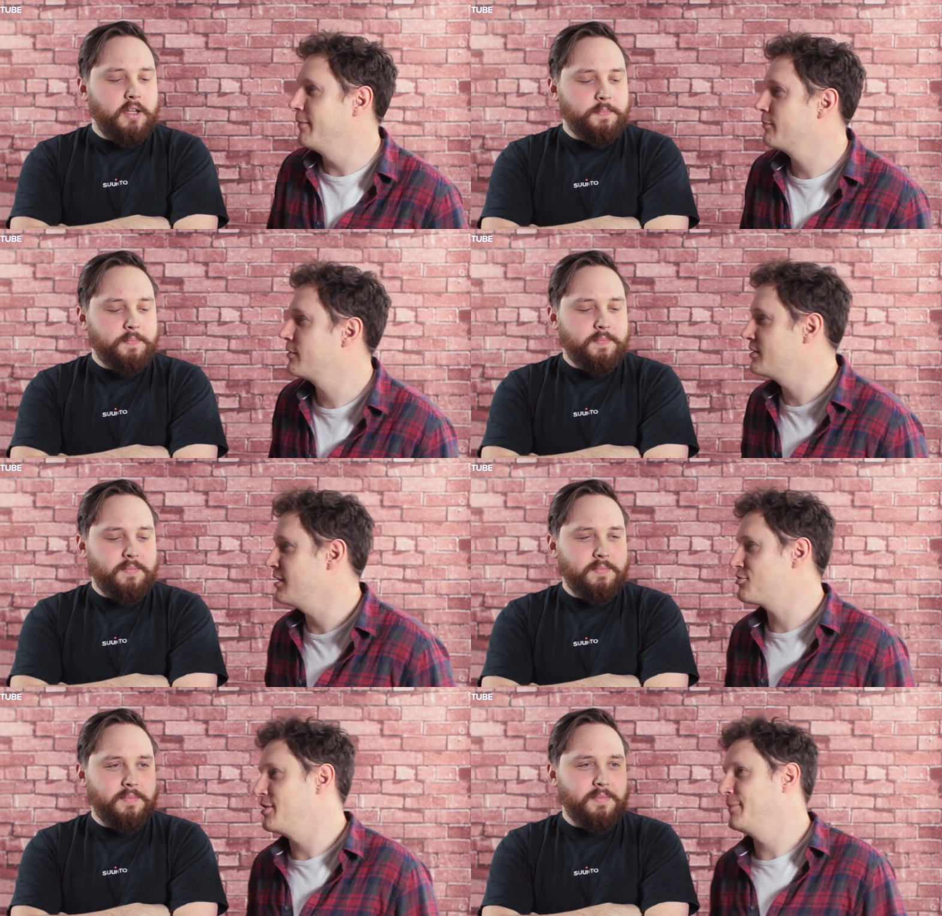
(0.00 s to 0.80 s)
Speaker 1: it? Can you
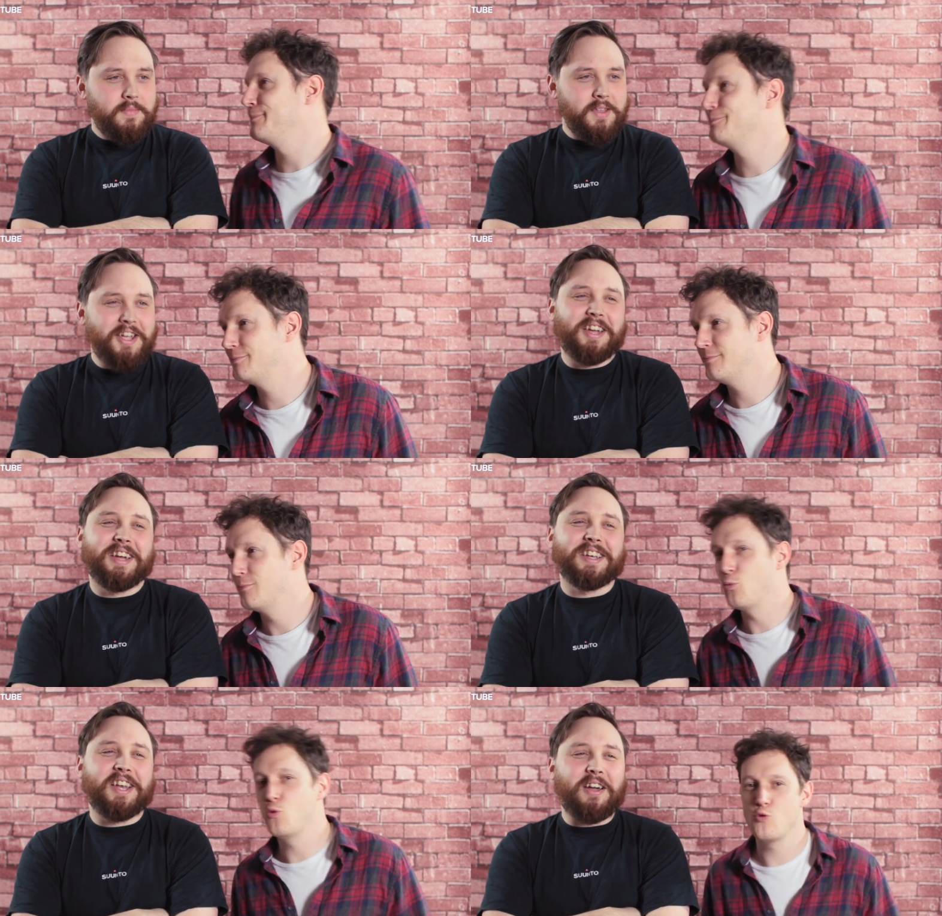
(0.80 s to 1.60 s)
touch it?
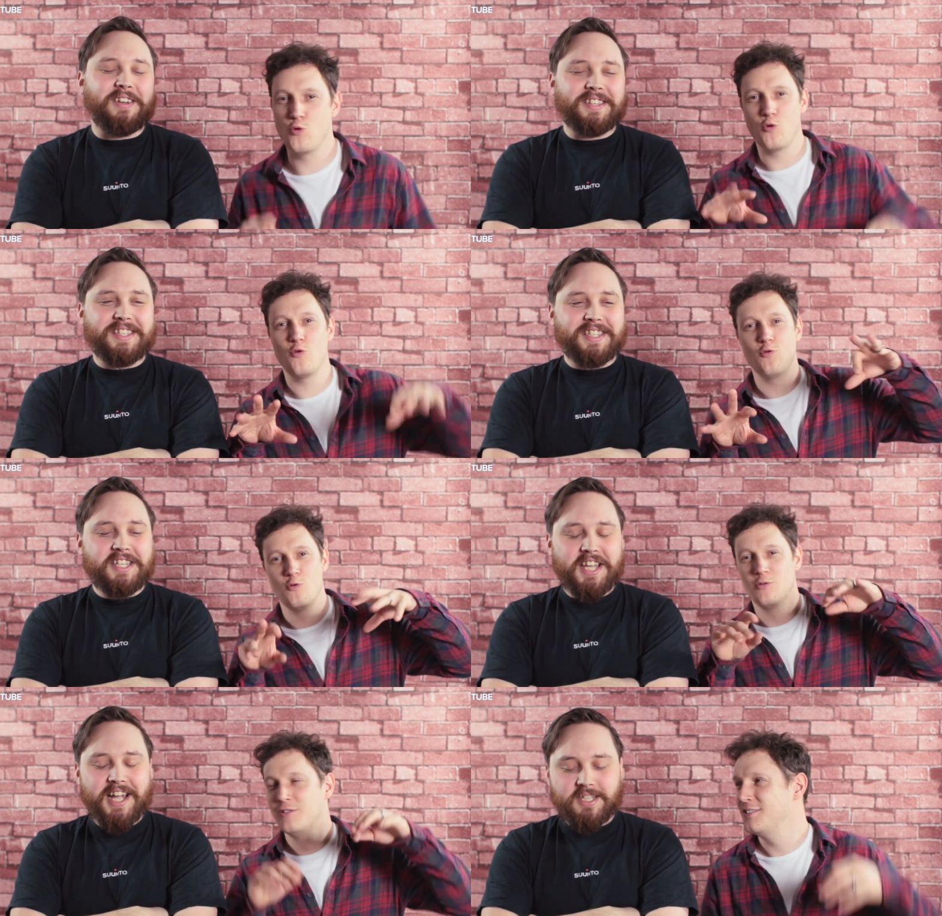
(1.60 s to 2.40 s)
Yeah. No, it's, it's
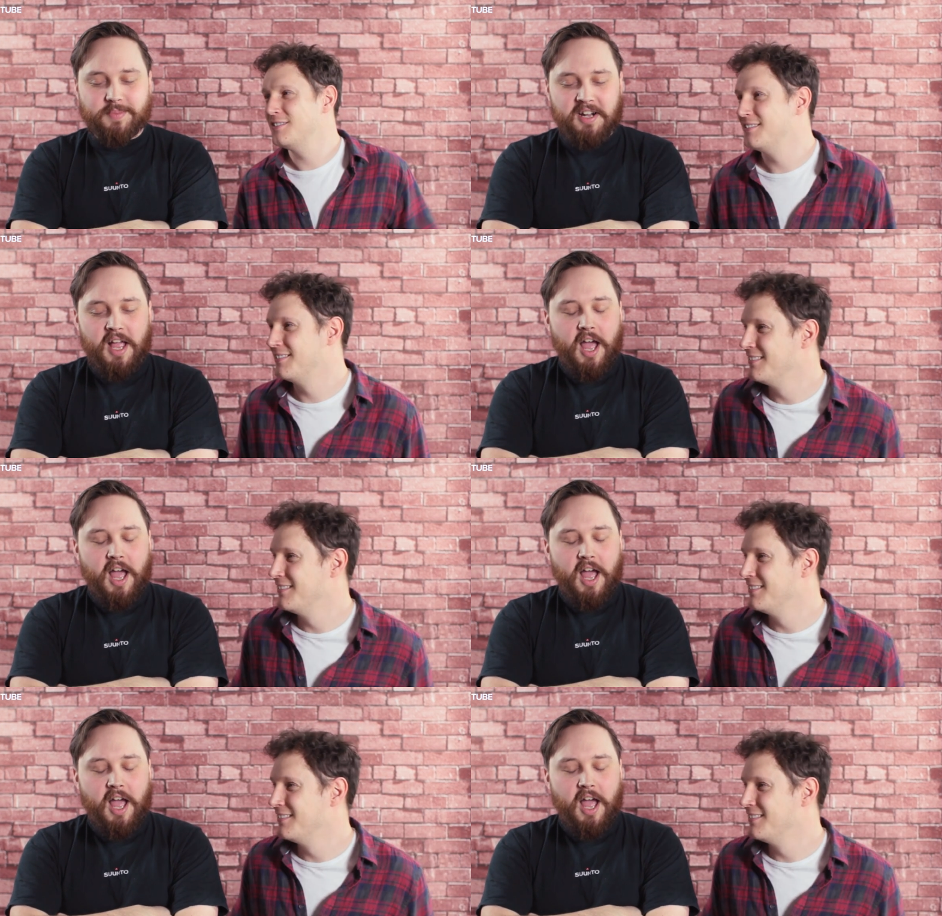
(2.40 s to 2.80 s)
intangible.